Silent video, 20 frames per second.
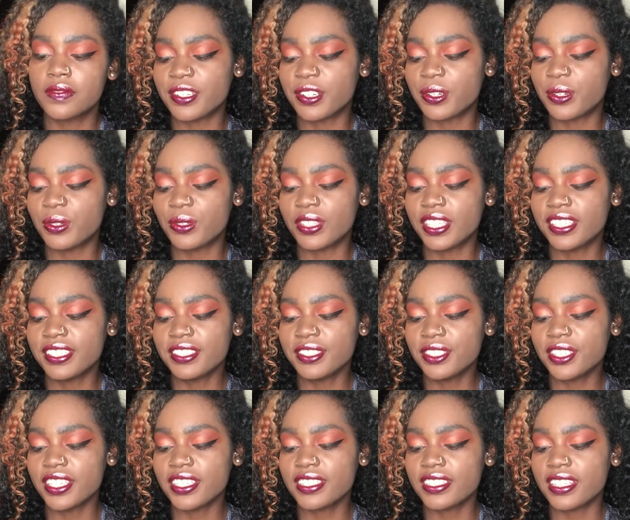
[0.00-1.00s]
So this is
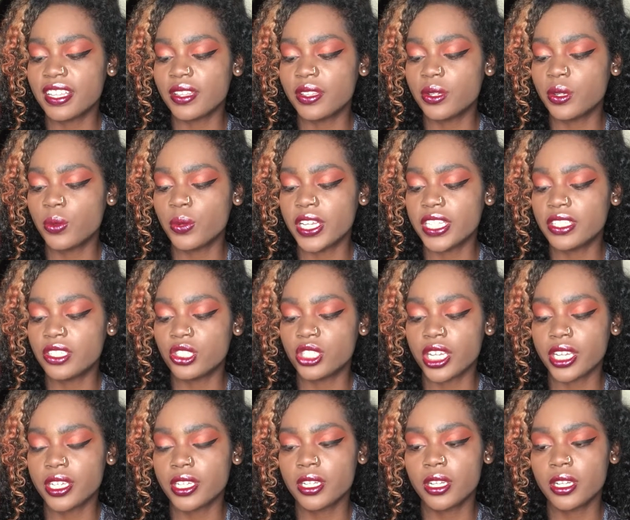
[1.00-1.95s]
just a little way to check